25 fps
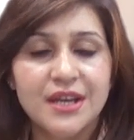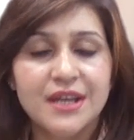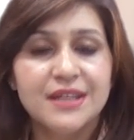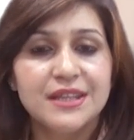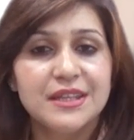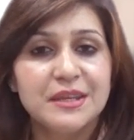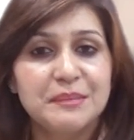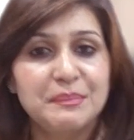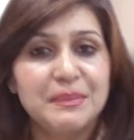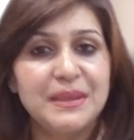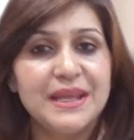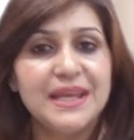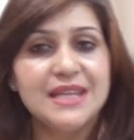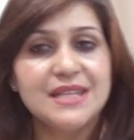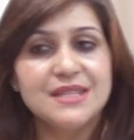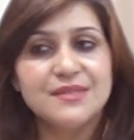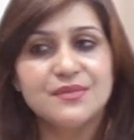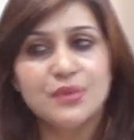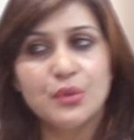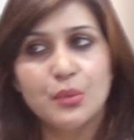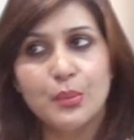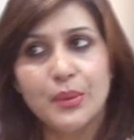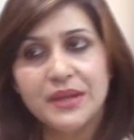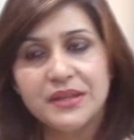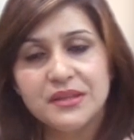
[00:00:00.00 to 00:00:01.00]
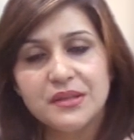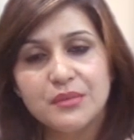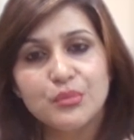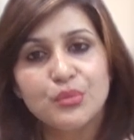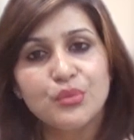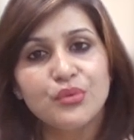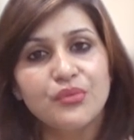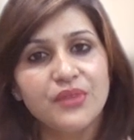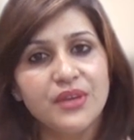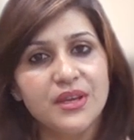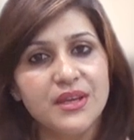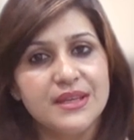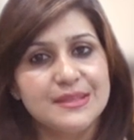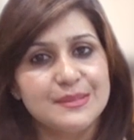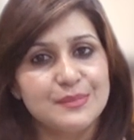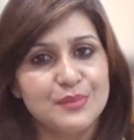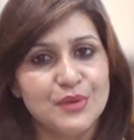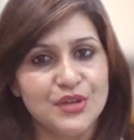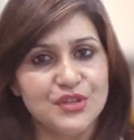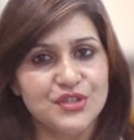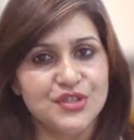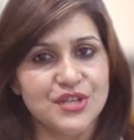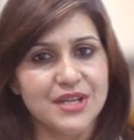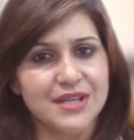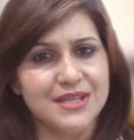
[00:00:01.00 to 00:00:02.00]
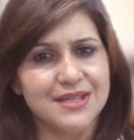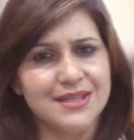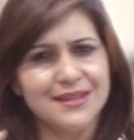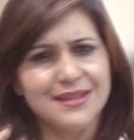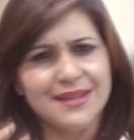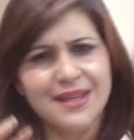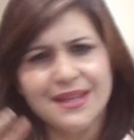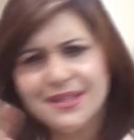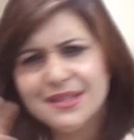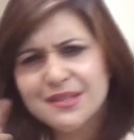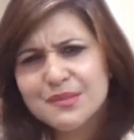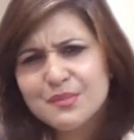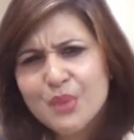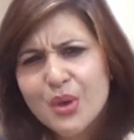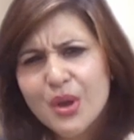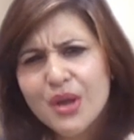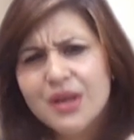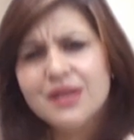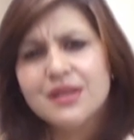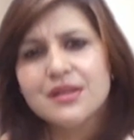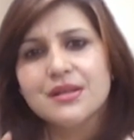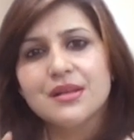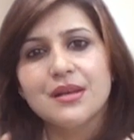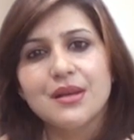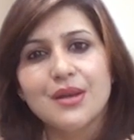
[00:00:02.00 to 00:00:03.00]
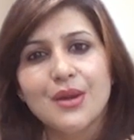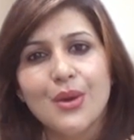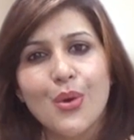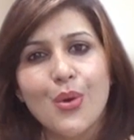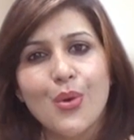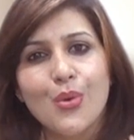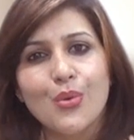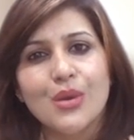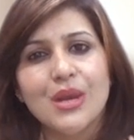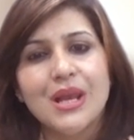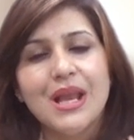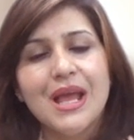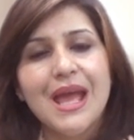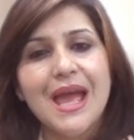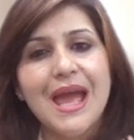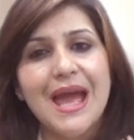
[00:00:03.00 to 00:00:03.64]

the place from where the movie is projected, that small little hole,